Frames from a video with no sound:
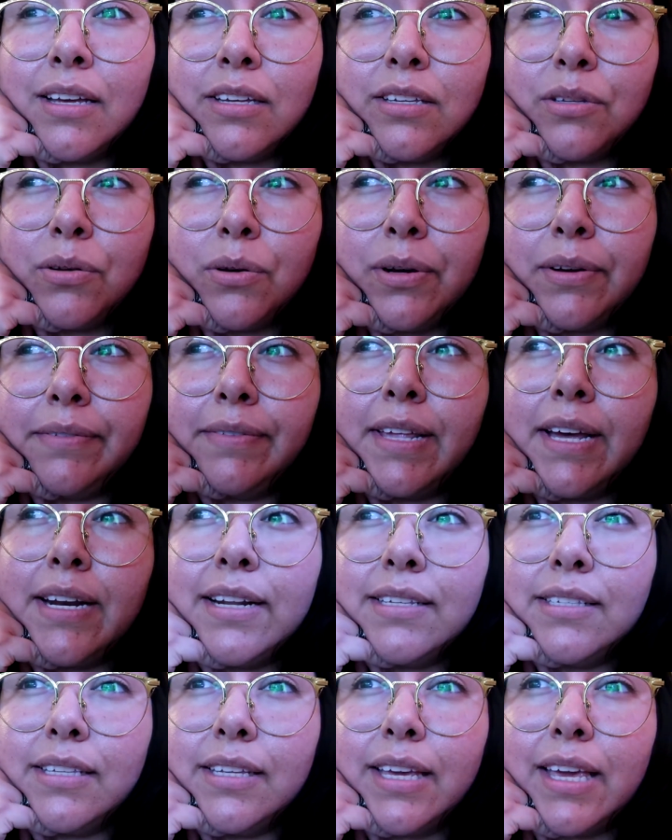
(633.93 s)
So if that
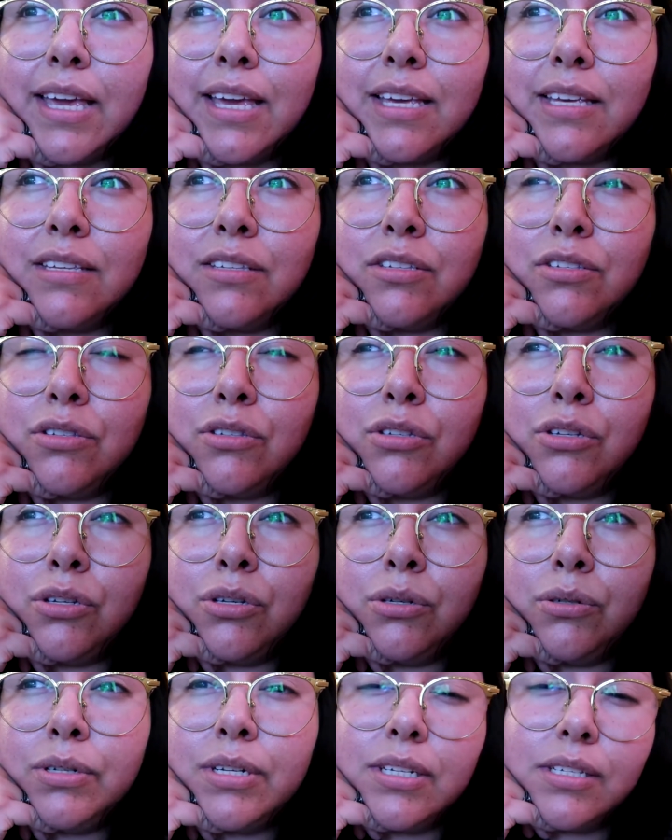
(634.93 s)
is the case,
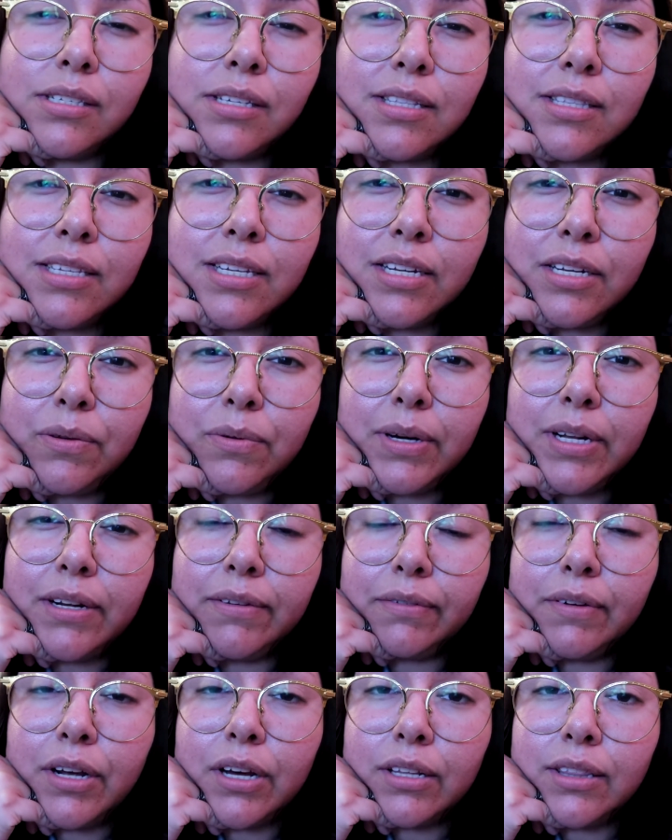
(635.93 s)
to discontinue it.
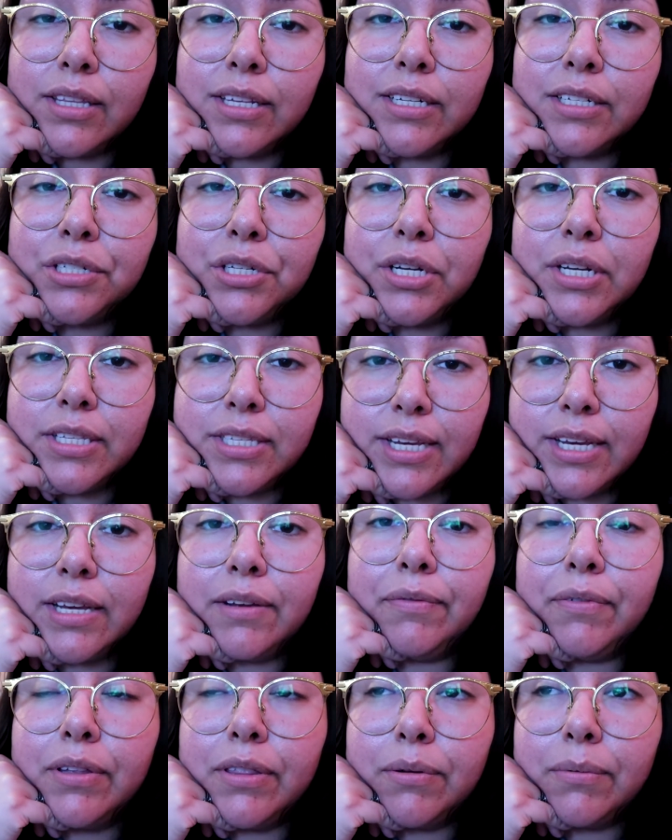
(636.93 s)
If not, then she can take
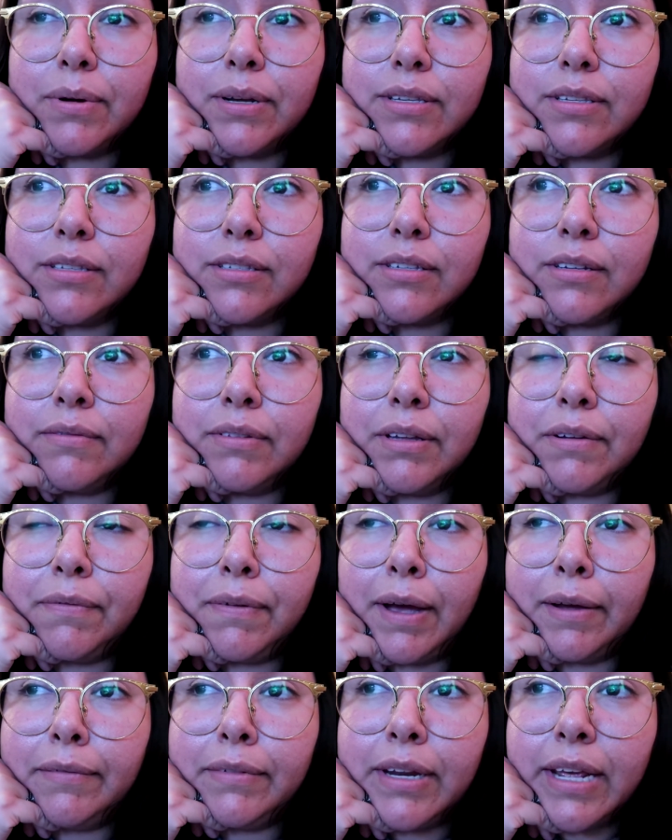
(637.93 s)
it for the rest of the
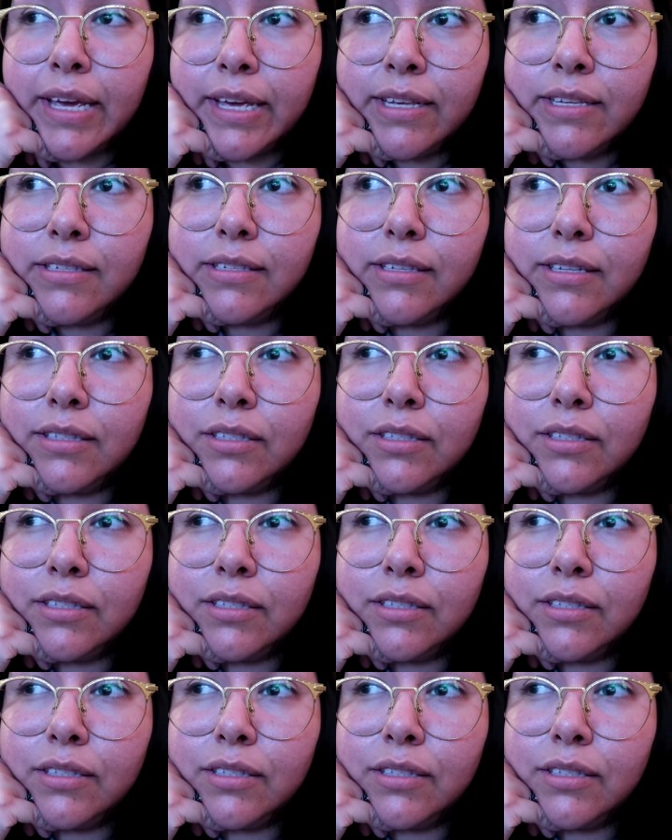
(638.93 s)
five days.